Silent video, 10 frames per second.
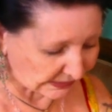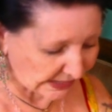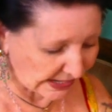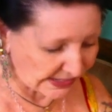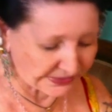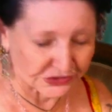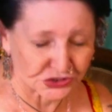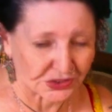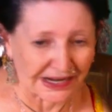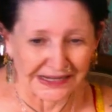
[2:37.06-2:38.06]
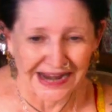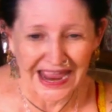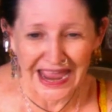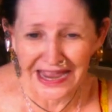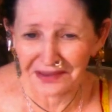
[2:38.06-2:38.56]
Okay, they're trying to
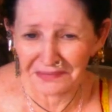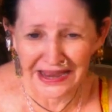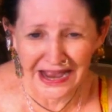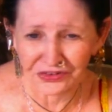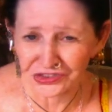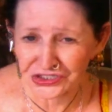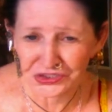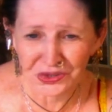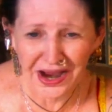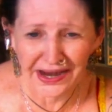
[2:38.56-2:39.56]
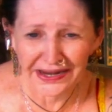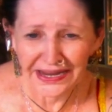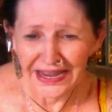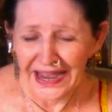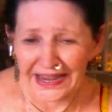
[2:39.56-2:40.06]
hang me out to dry,
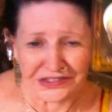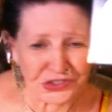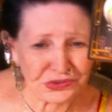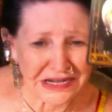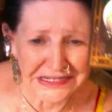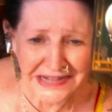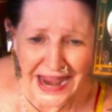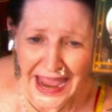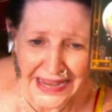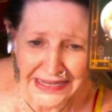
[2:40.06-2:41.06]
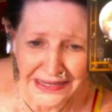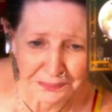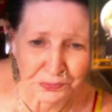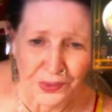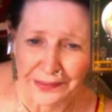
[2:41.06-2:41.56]
and you need to hang it
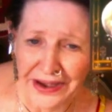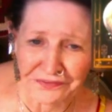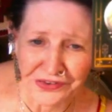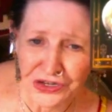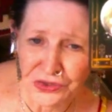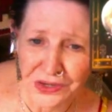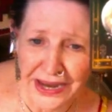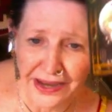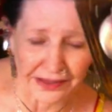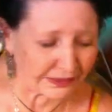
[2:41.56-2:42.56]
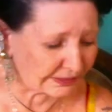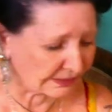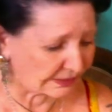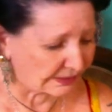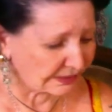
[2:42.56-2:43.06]
up wherever you can.
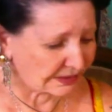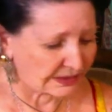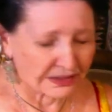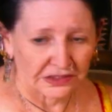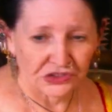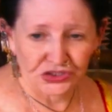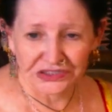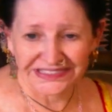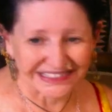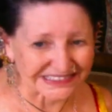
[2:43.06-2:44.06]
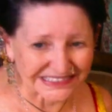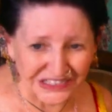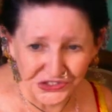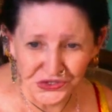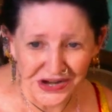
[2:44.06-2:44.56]
Just
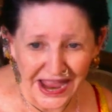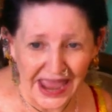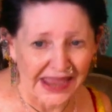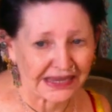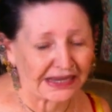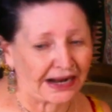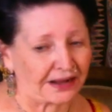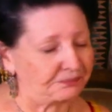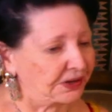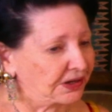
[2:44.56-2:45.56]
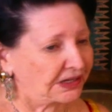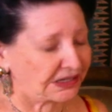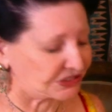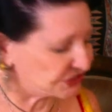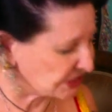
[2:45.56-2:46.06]
continue to hang it up.
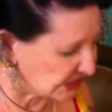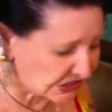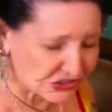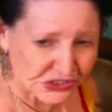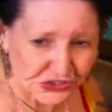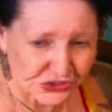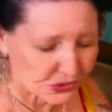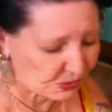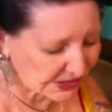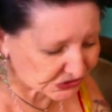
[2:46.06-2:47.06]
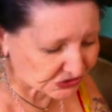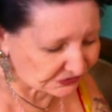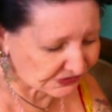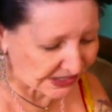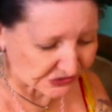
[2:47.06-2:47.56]
Continue to do what
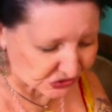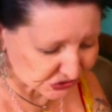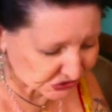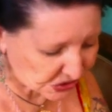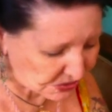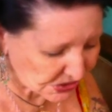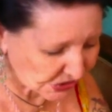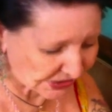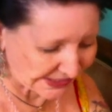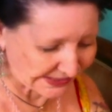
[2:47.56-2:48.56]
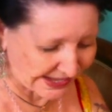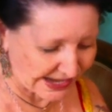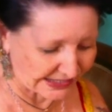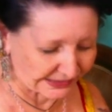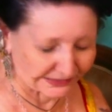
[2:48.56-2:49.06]
you've done. You're so good at
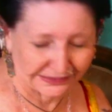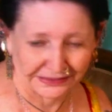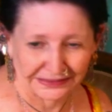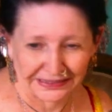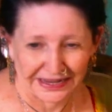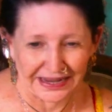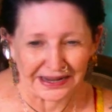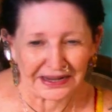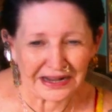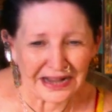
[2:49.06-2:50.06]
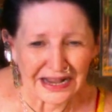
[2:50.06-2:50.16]
that. Okay?